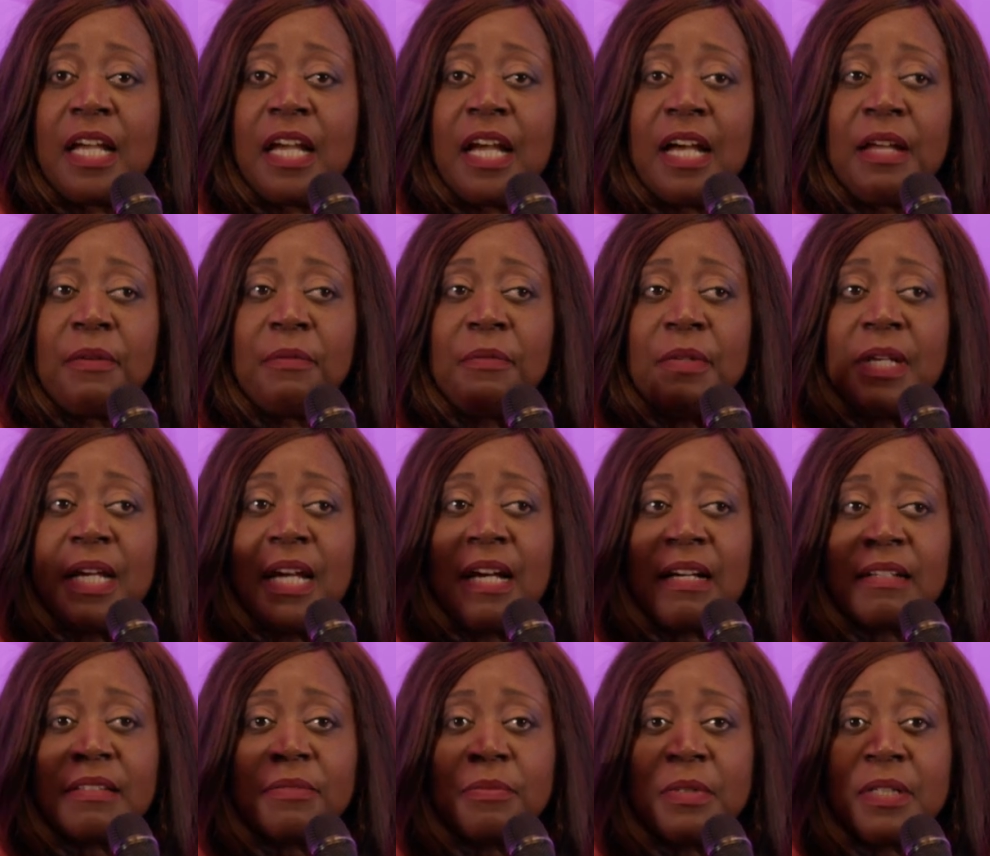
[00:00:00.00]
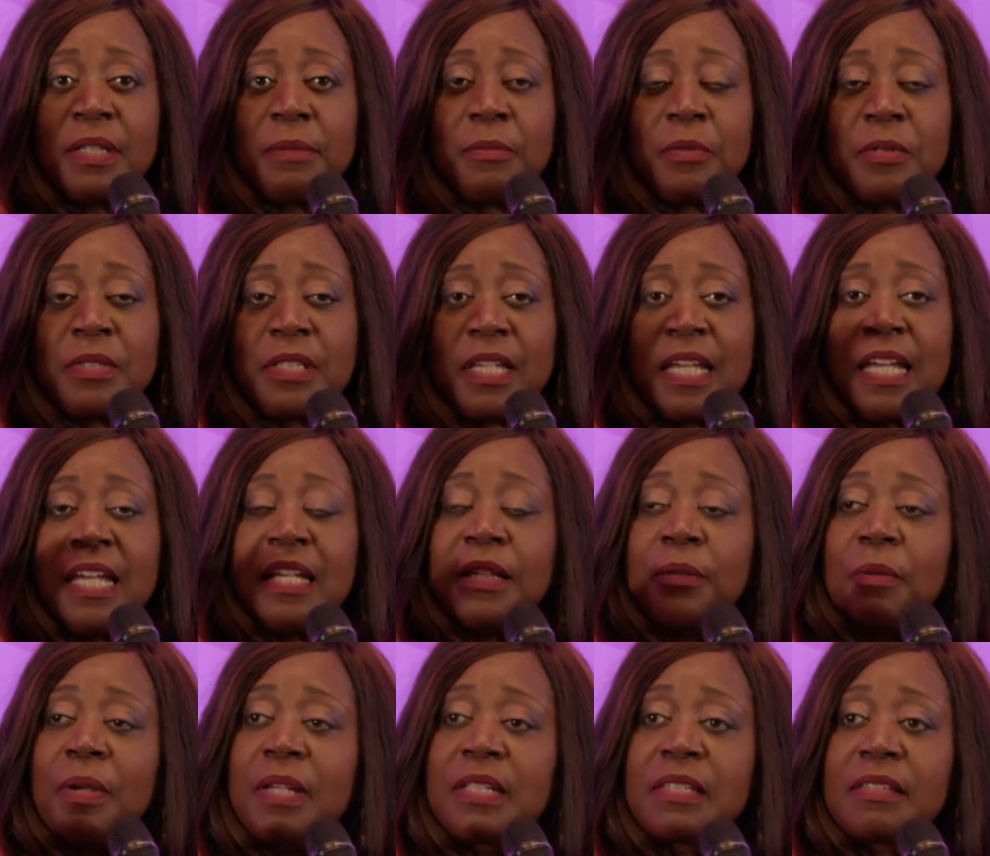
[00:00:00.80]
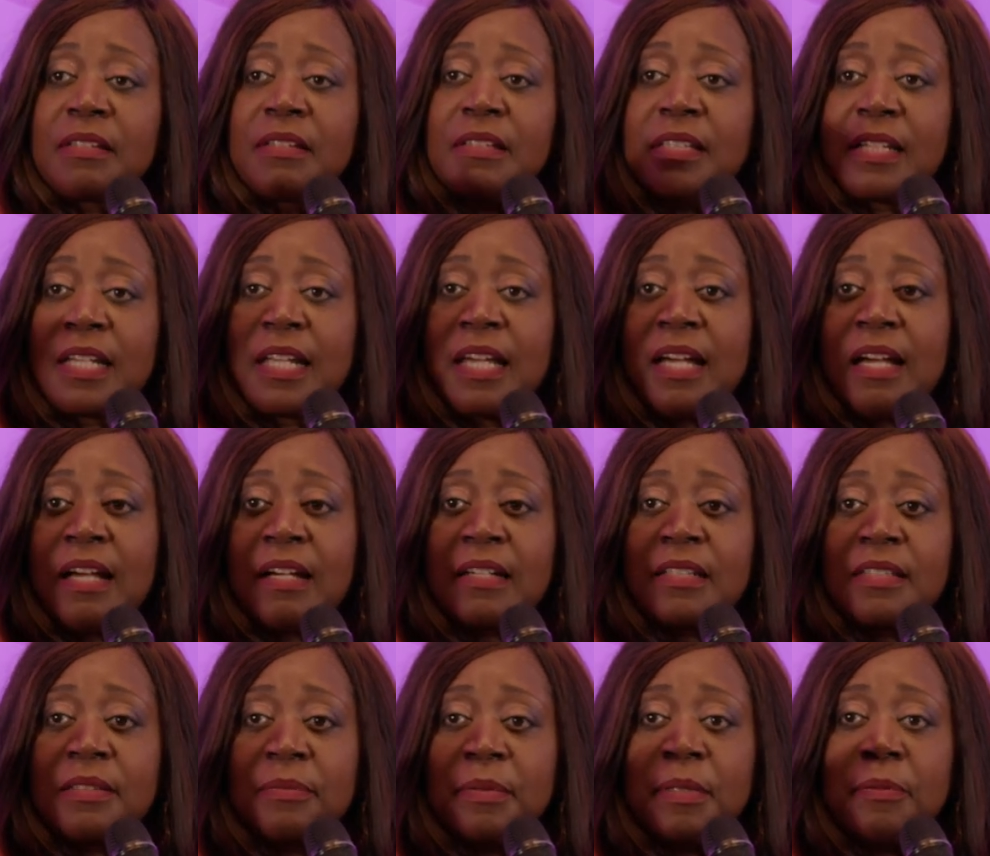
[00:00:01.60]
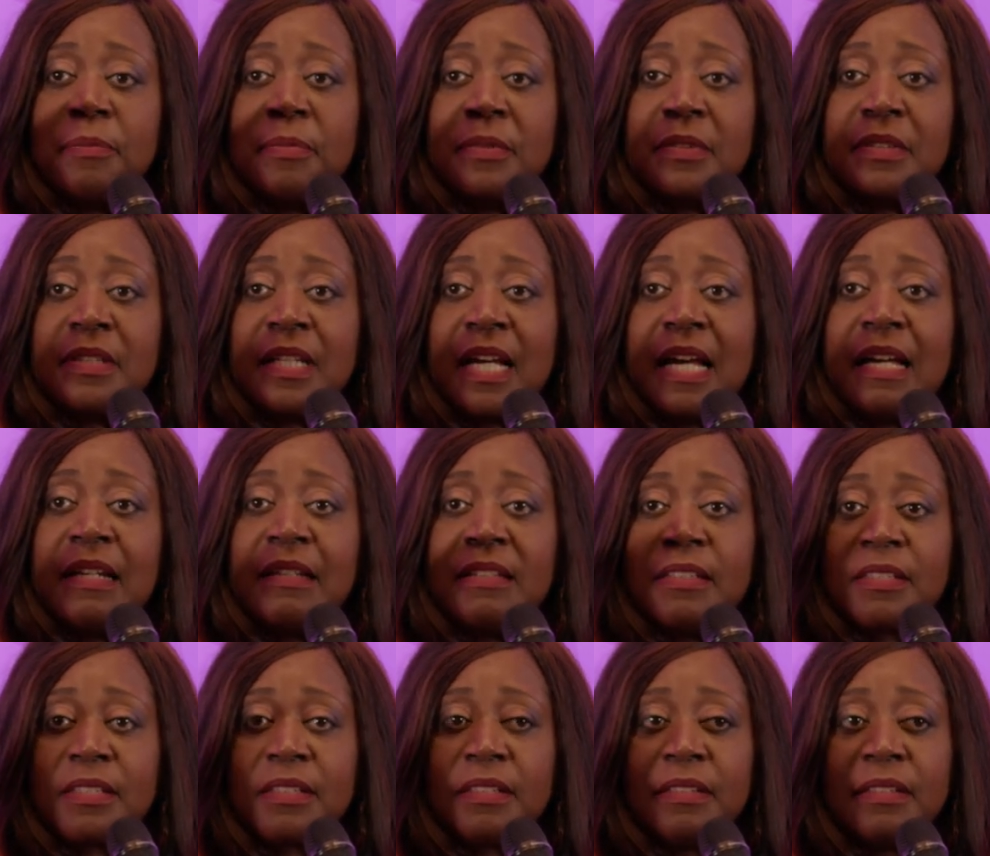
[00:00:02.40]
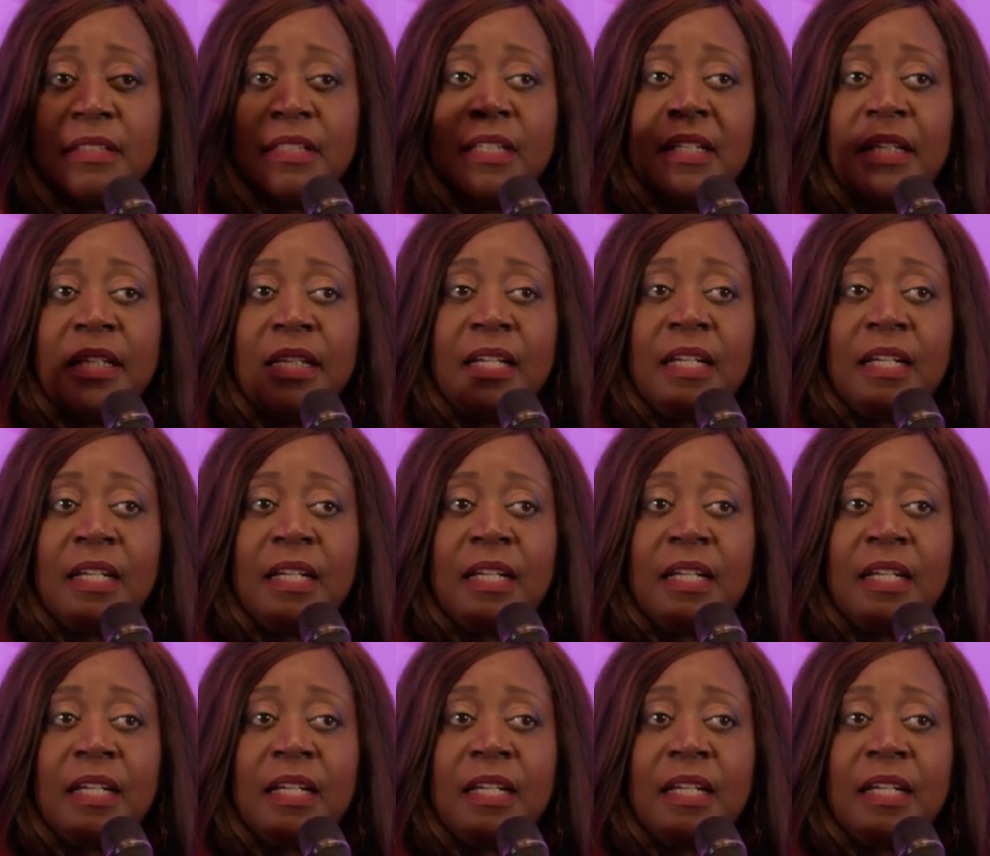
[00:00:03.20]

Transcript: And we asked, we had about 8 questions, and I asked people to answer.